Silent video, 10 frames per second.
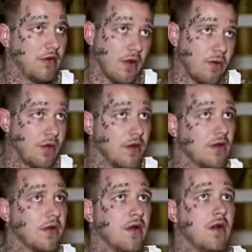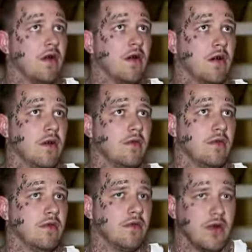choking us
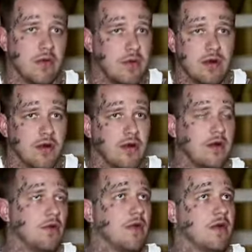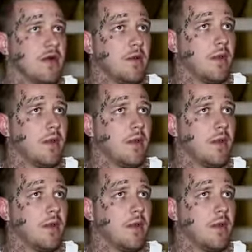till we couldn't do nothing